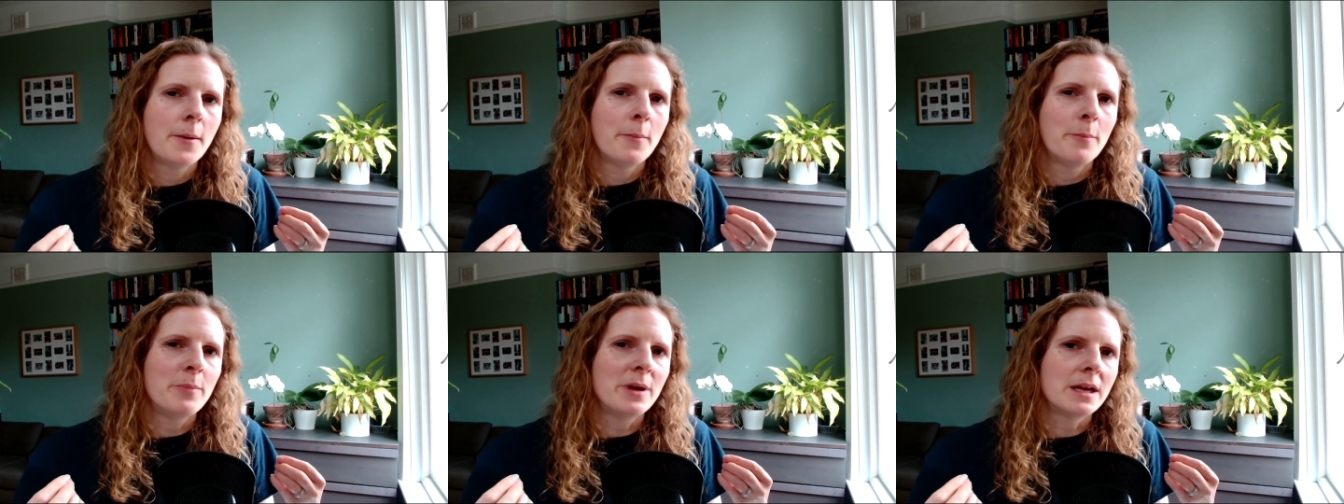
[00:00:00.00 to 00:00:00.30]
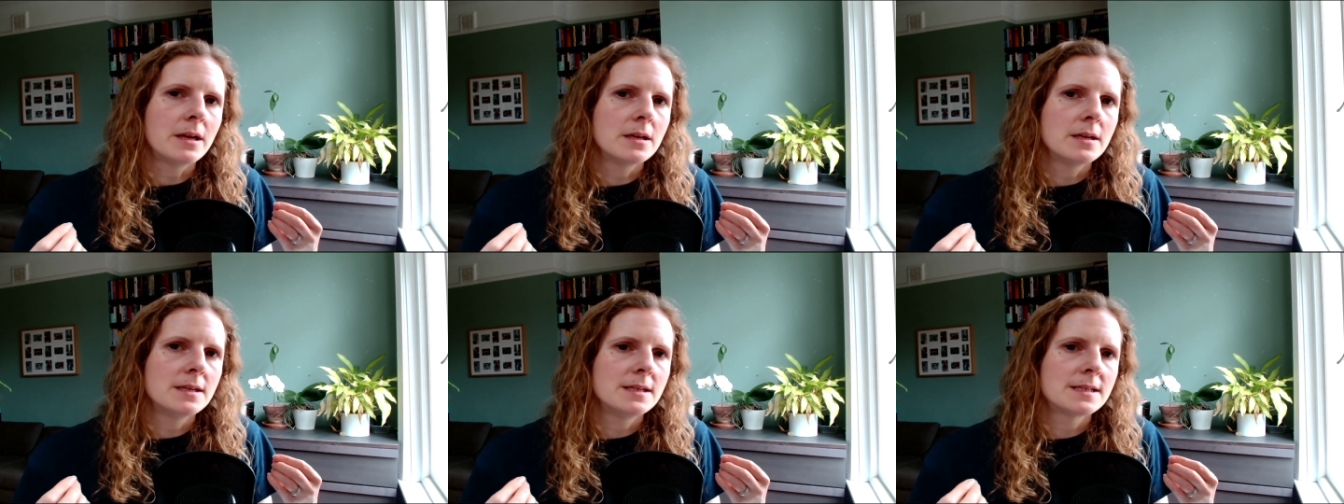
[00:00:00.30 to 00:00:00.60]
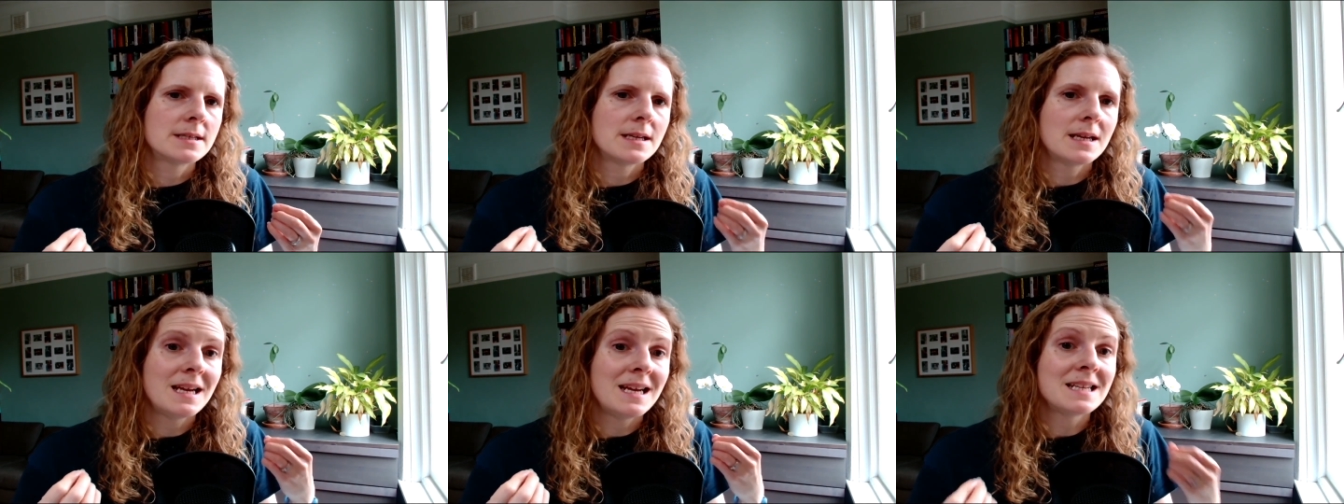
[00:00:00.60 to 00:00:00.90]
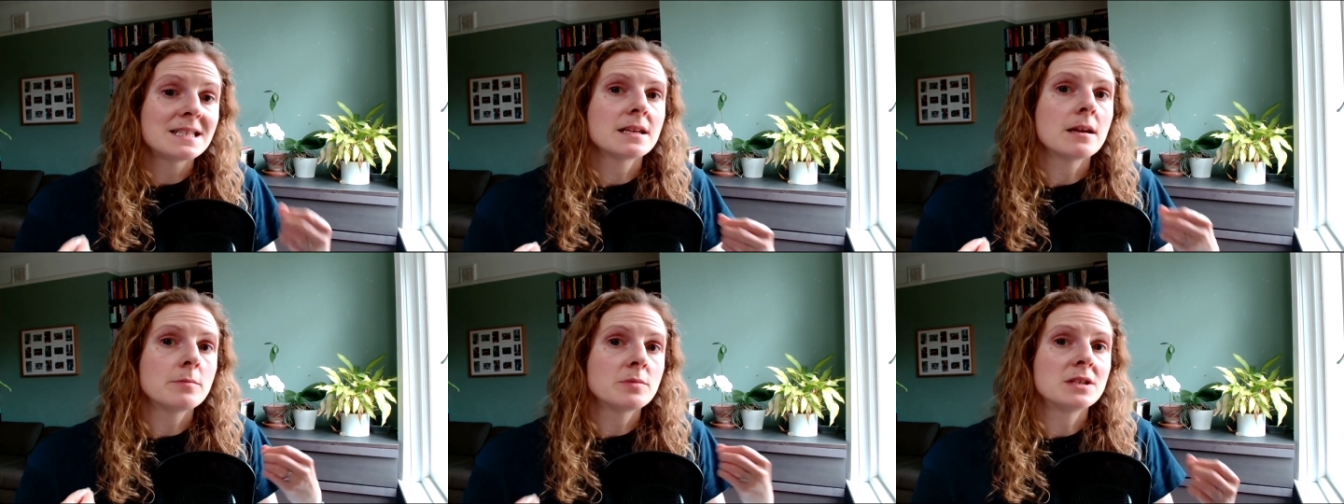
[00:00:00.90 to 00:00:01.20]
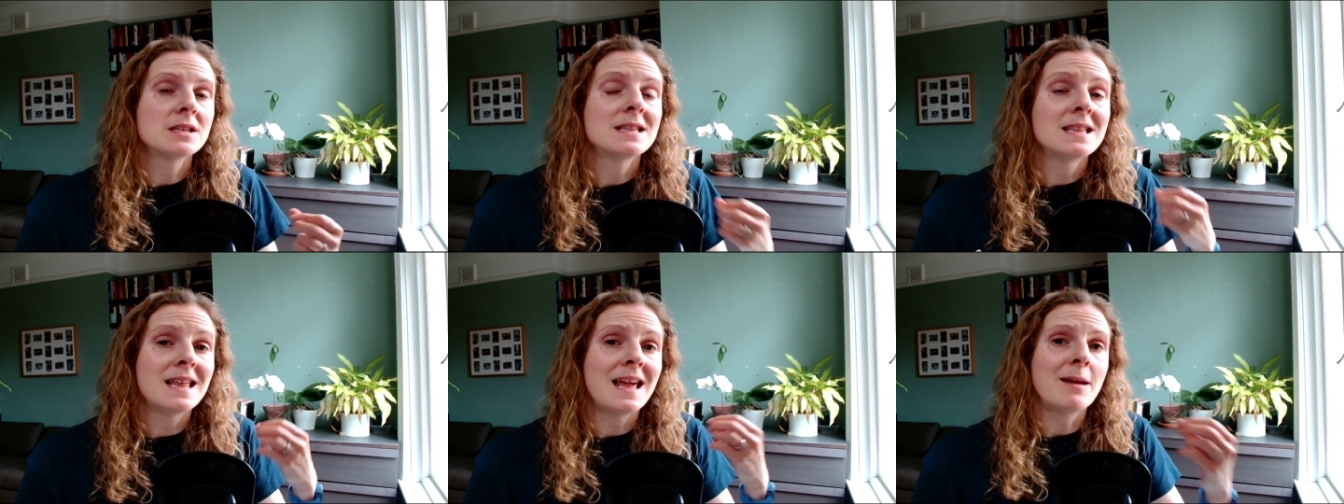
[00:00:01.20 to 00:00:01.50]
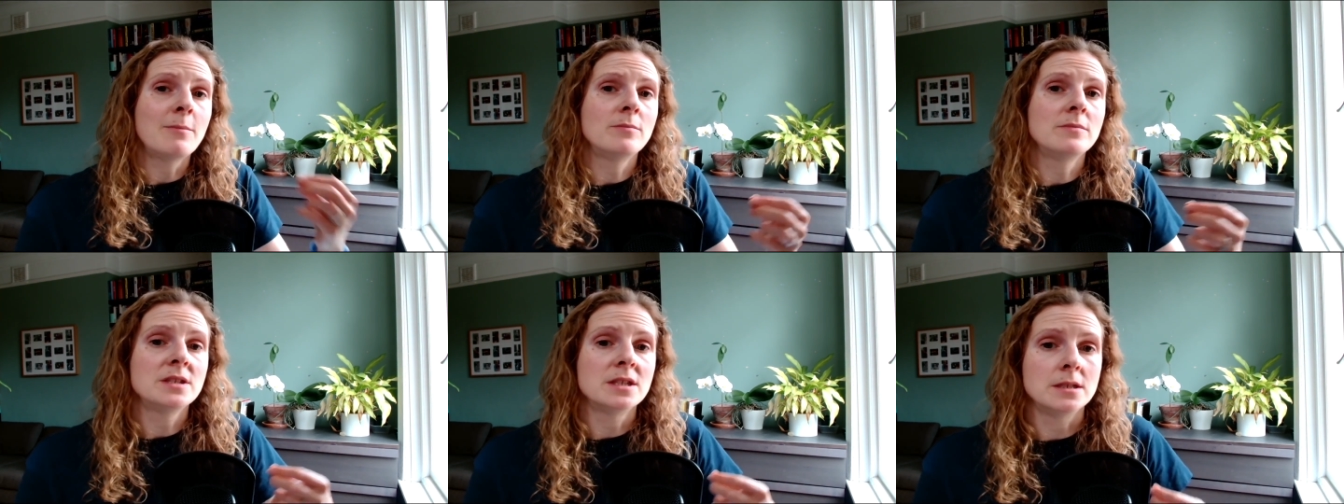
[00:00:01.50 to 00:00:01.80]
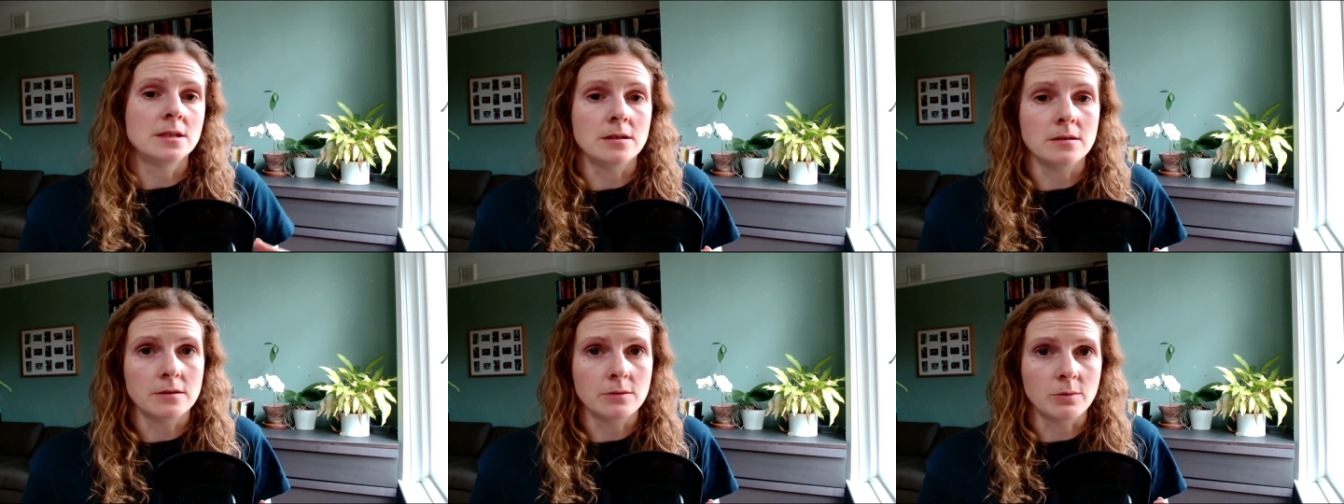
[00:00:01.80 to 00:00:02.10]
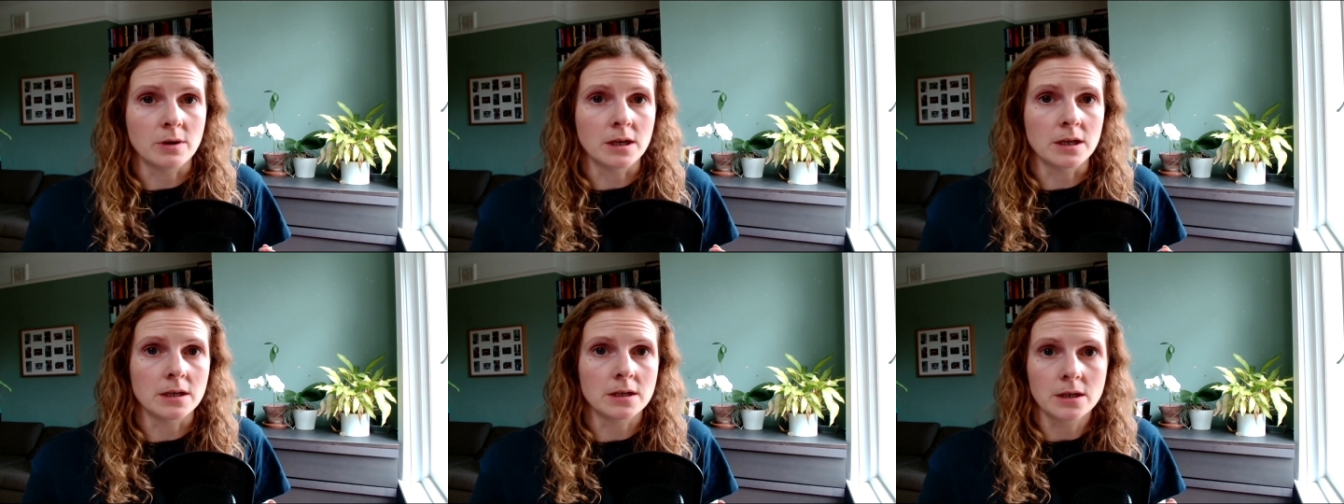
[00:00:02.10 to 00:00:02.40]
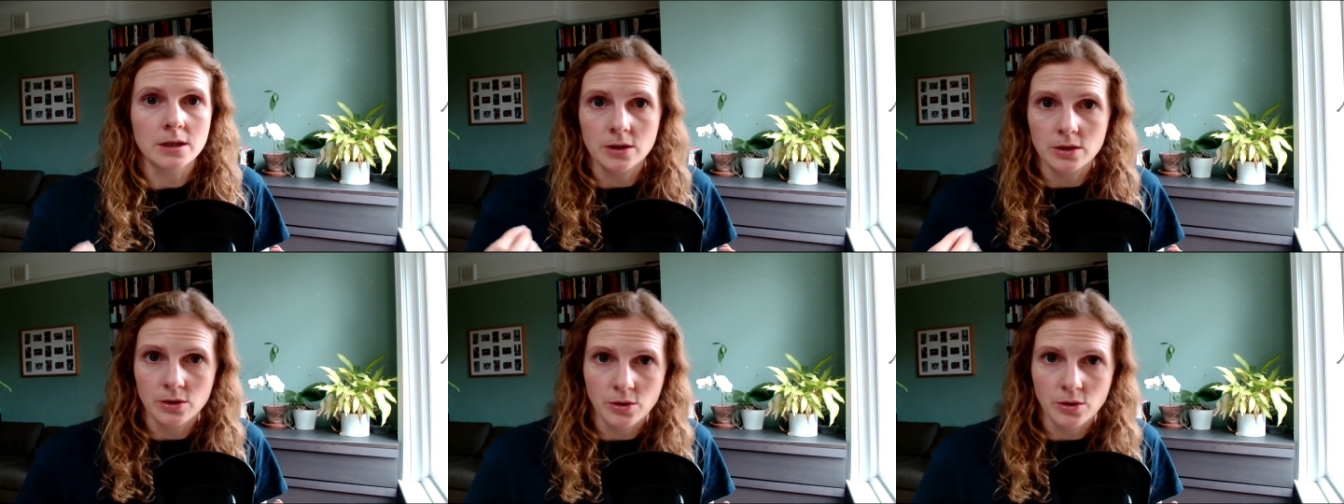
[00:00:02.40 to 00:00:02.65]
because it's up to them to do the work,